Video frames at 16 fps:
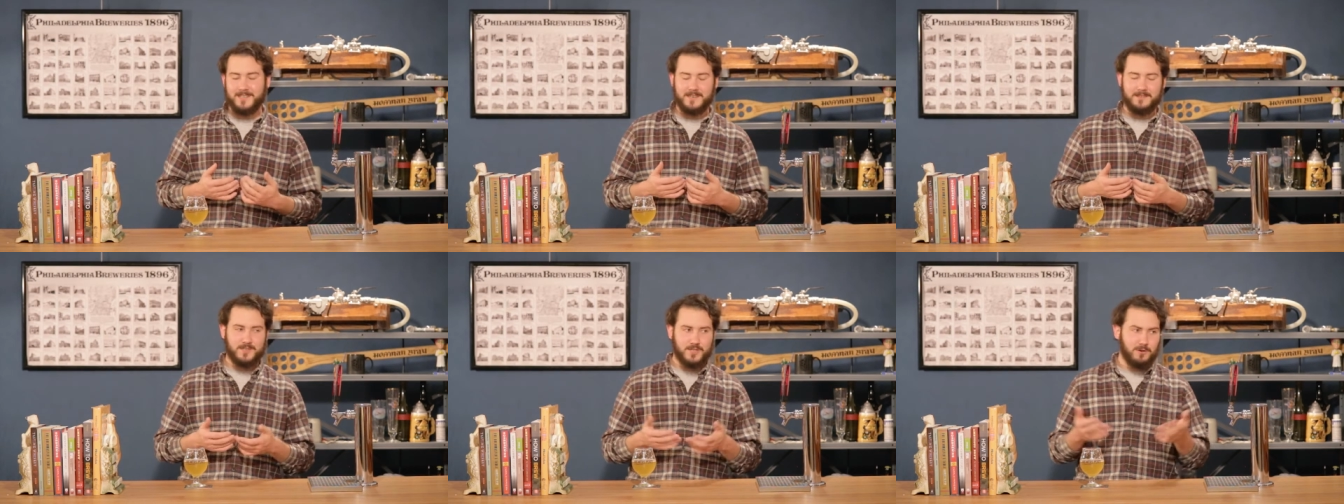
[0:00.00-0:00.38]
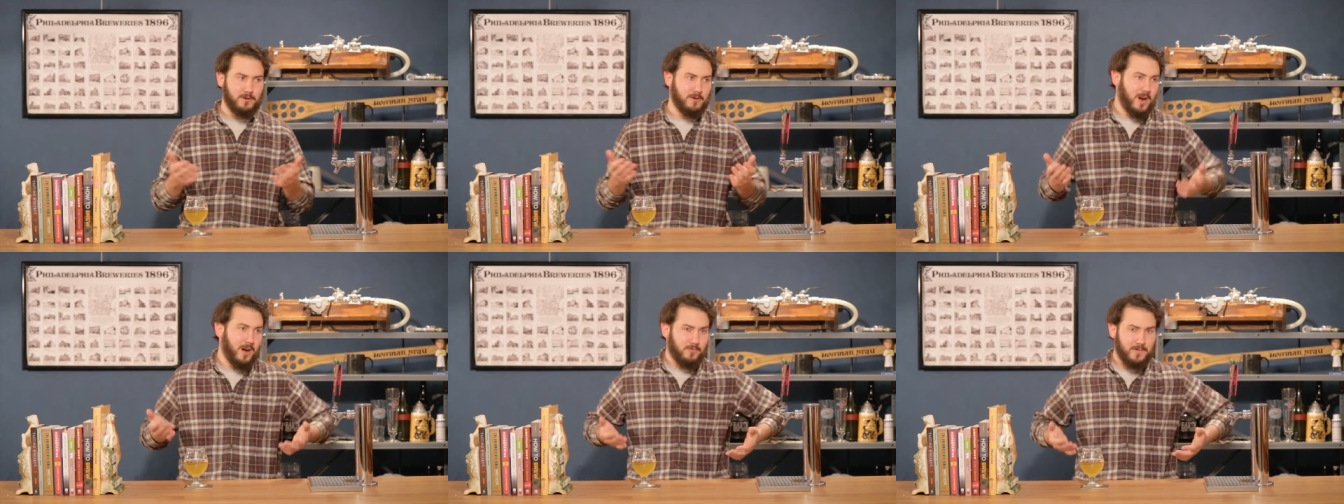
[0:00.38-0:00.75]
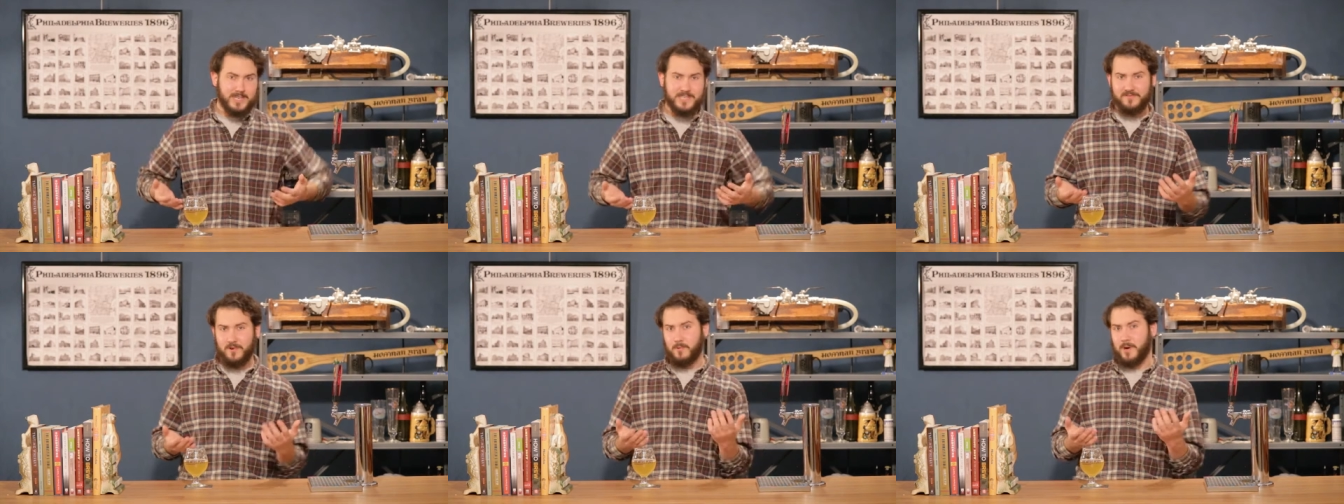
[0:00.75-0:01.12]
and sure, I'll
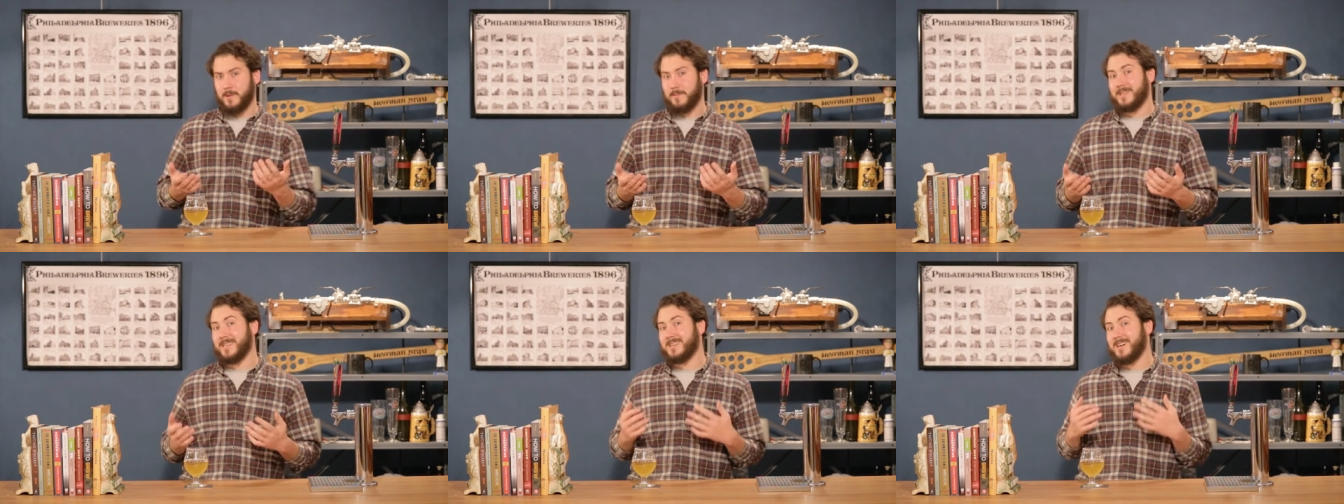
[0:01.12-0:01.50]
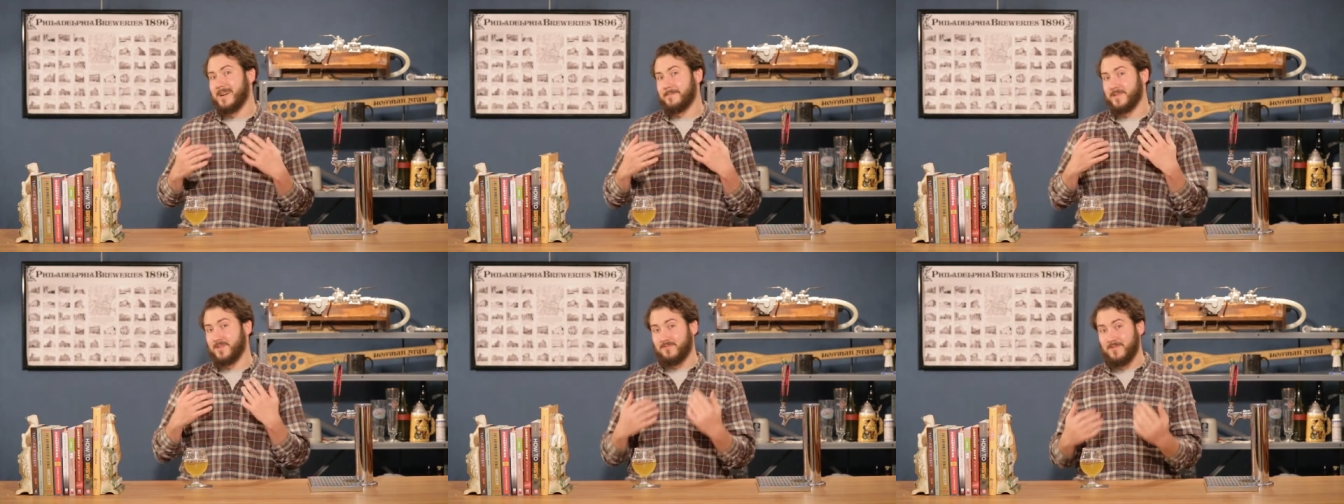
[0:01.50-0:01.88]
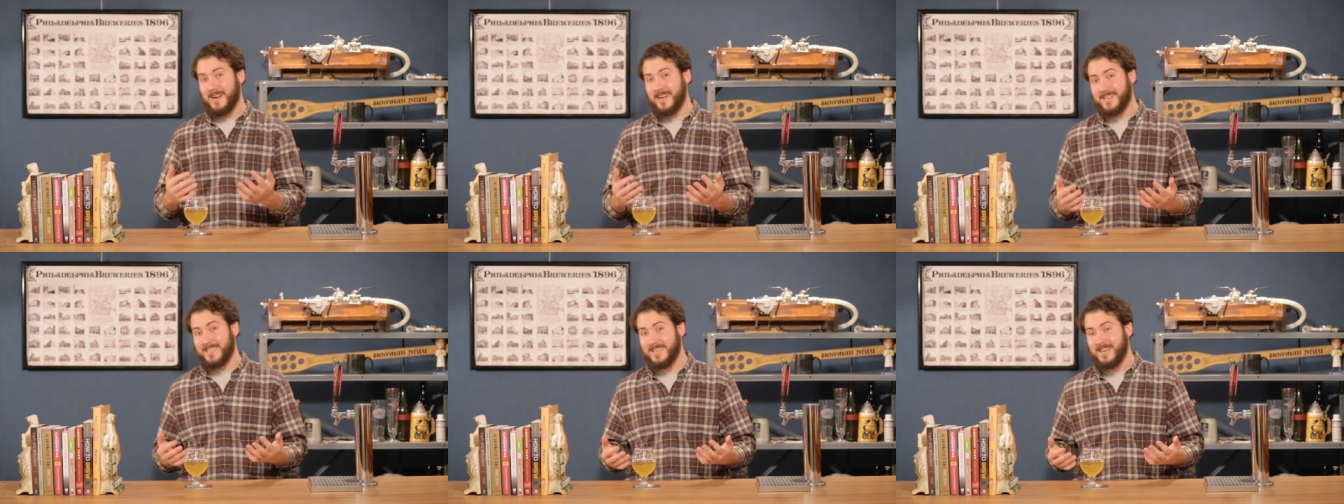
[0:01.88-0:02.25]
reach for one when the time is
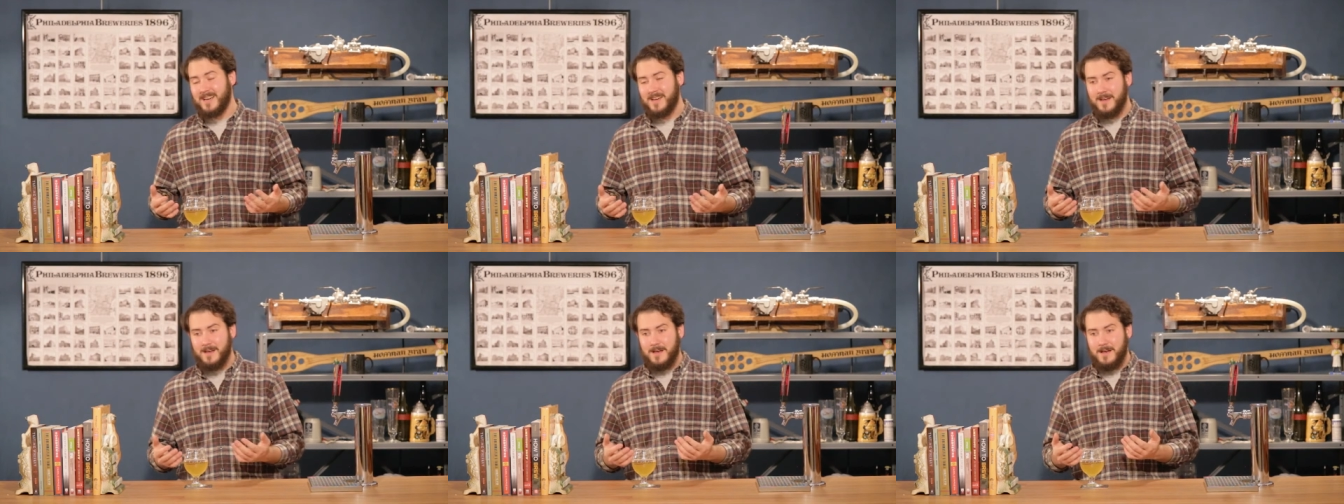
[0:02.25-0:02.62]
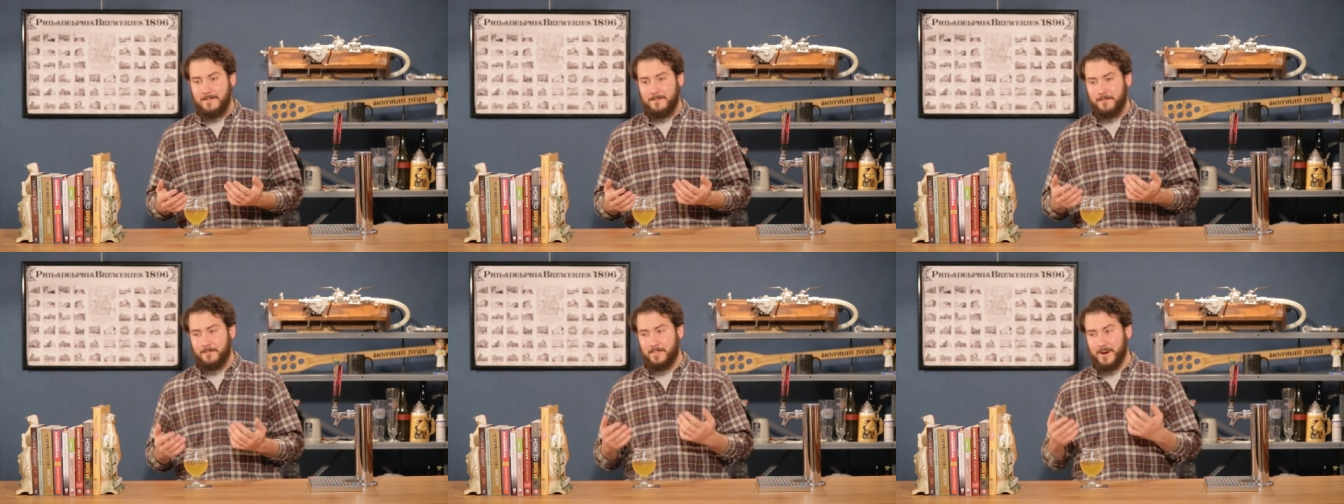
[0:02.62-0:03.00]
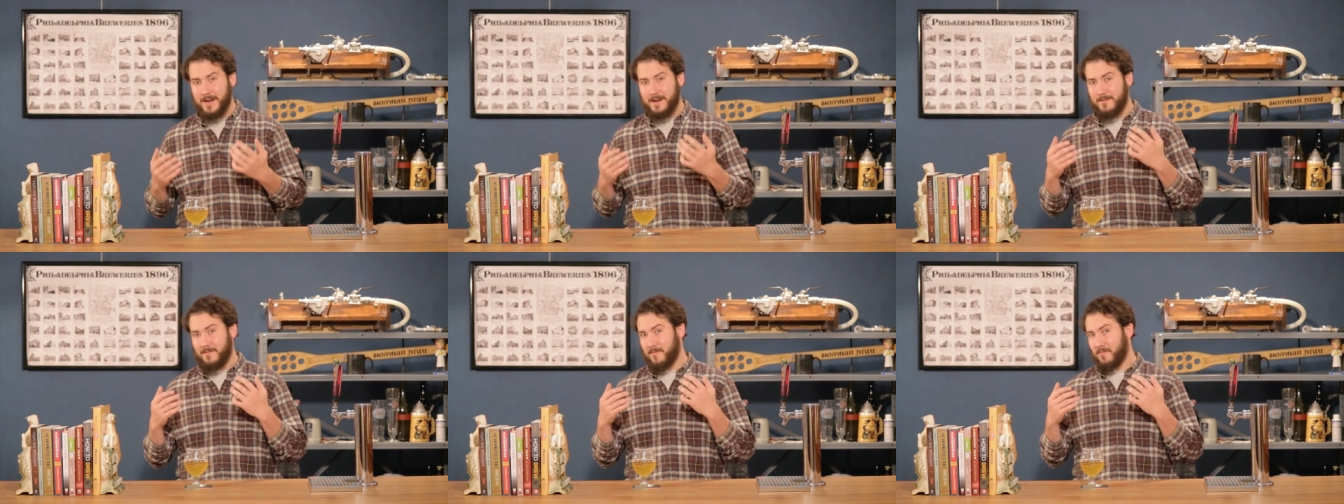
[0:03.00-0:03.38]
right.
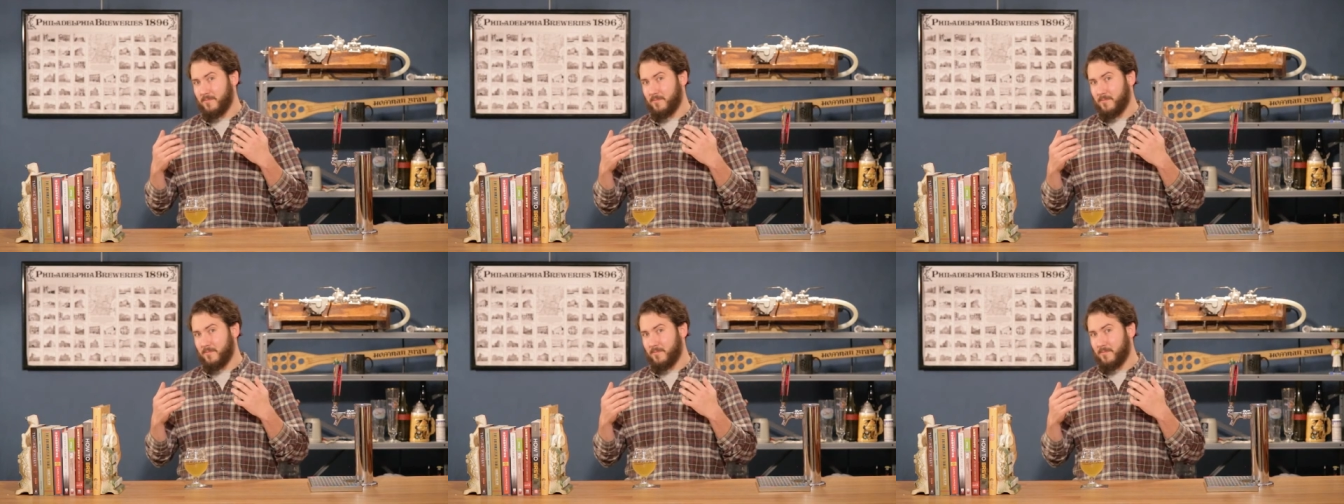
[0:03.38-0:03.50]
But